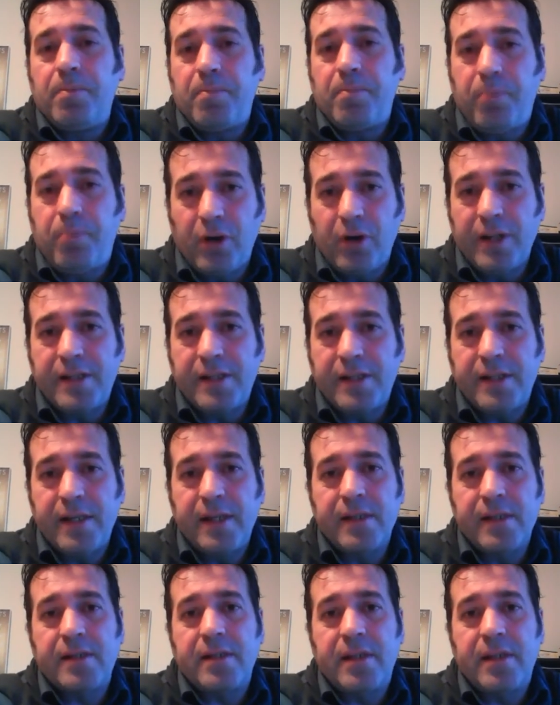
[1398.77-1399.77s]

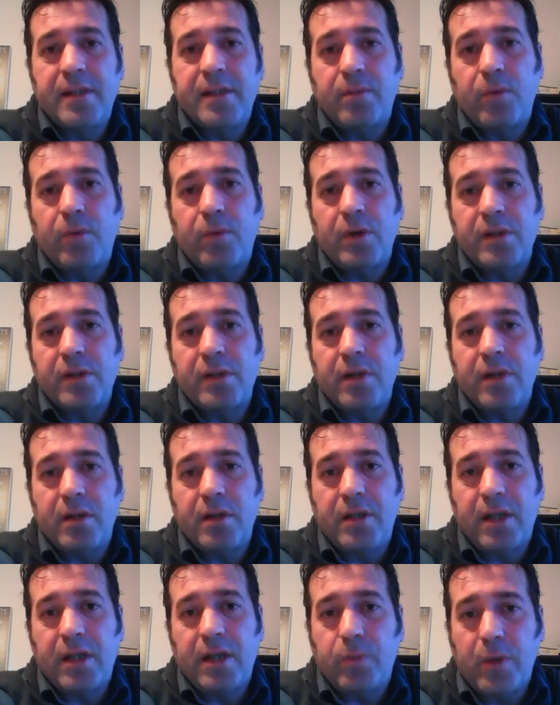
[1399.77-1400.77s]
policies that
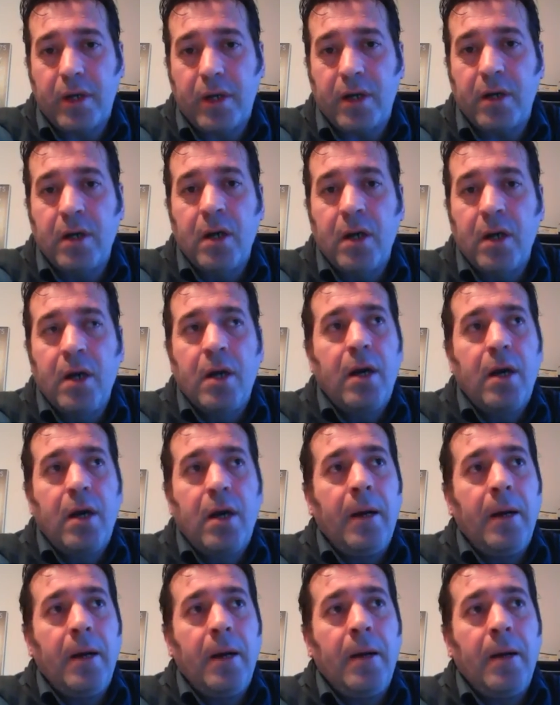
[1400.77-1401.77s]
were
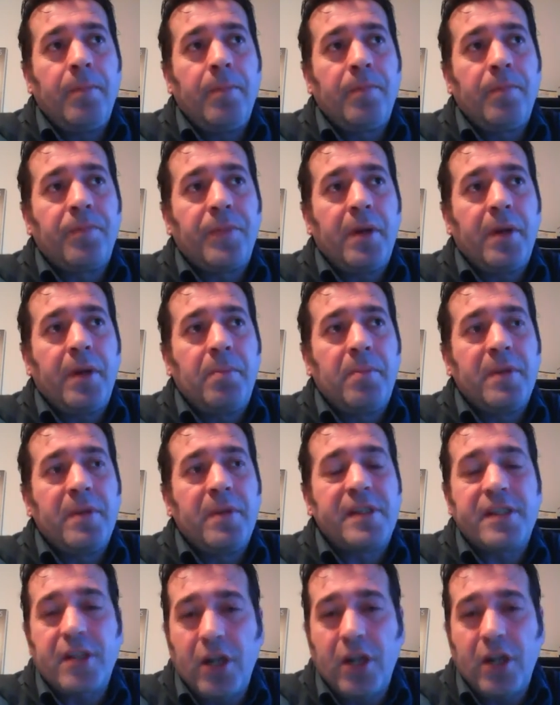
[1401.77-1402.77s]

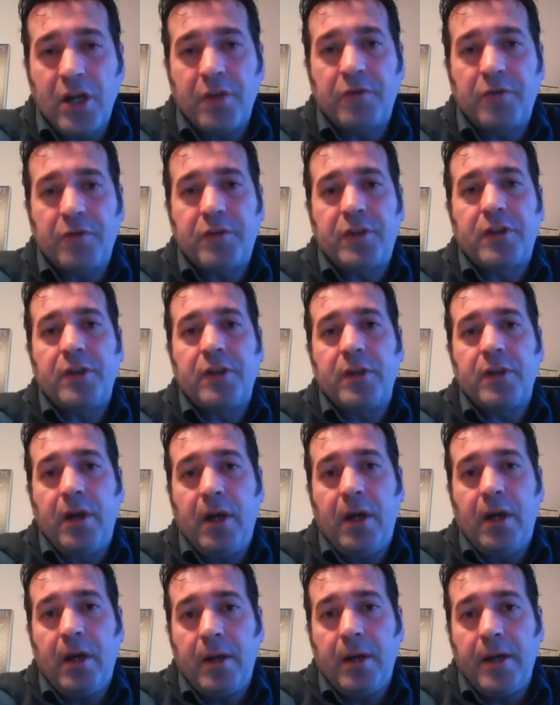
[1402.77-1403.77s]
served
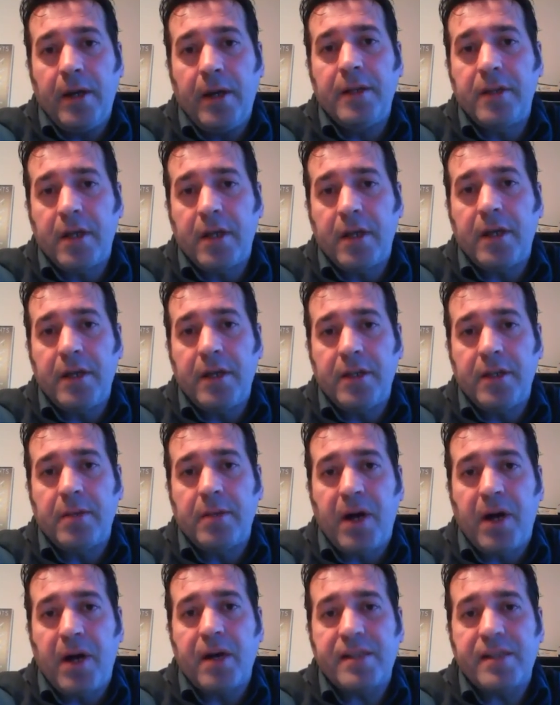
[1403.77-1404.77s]
in the
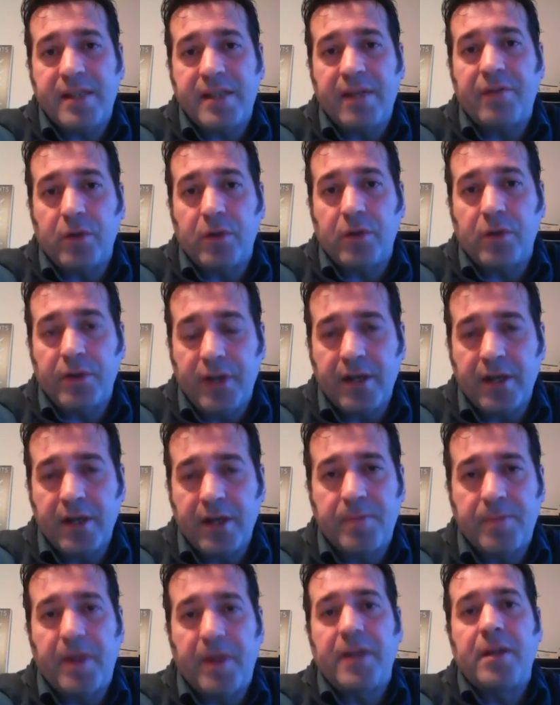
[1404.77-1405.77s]
past several
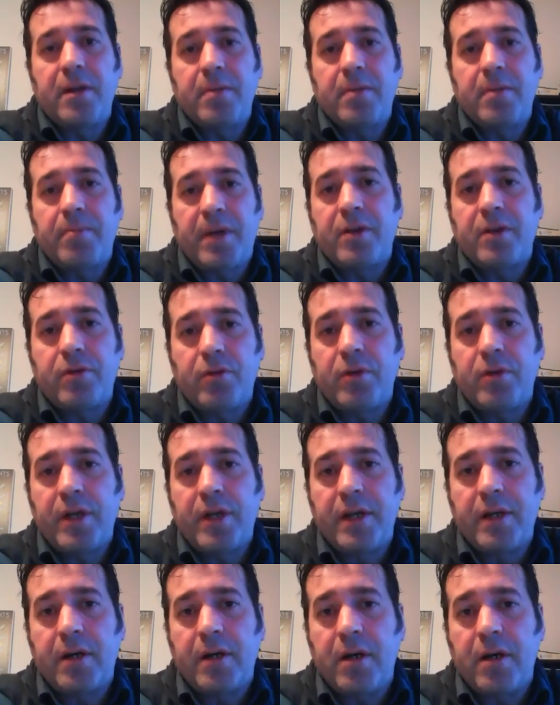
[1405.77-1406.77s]
years by the
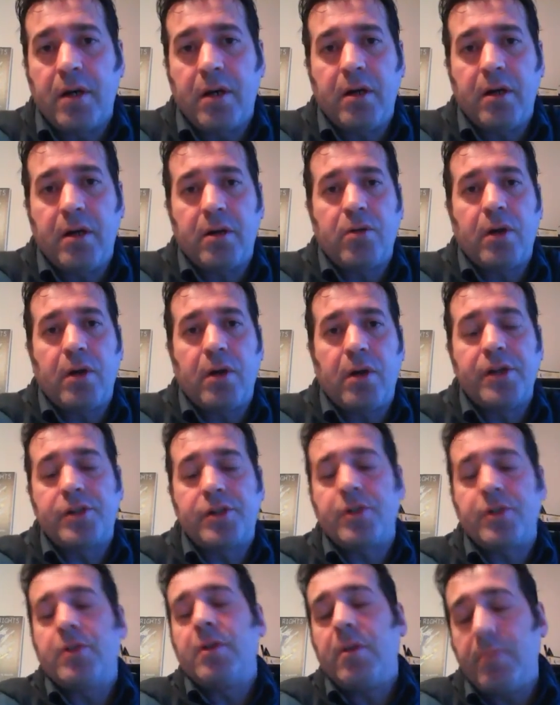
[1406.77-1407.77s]
ruling
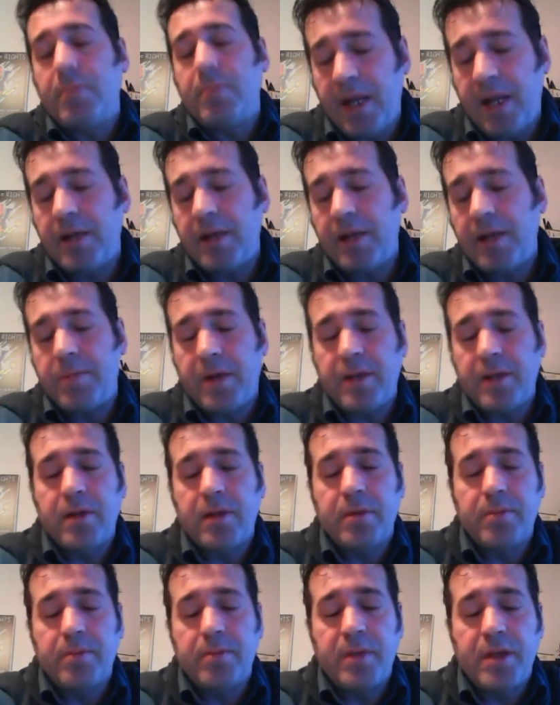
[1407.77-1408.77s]
coalition, mm-hmm. mainly by
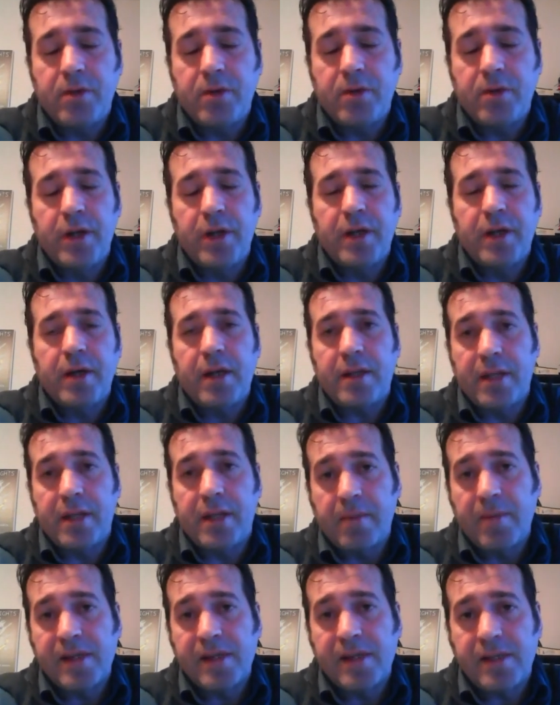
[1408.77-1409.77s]
the ruling
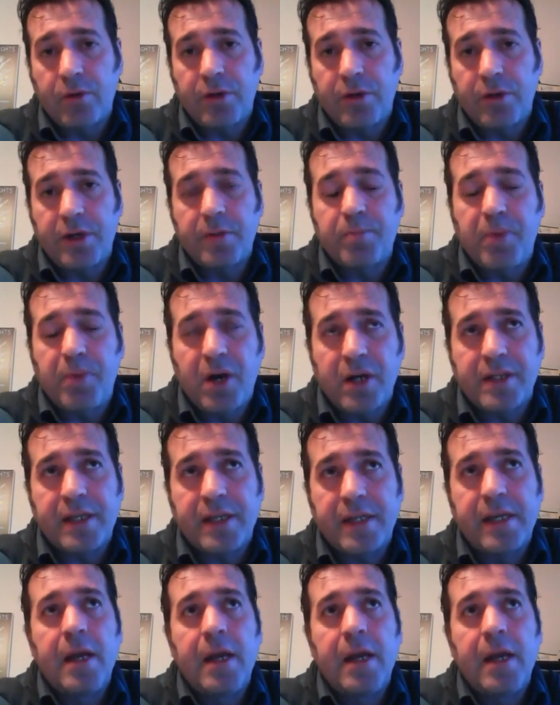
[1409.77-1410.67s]
ethnic Macedonian party.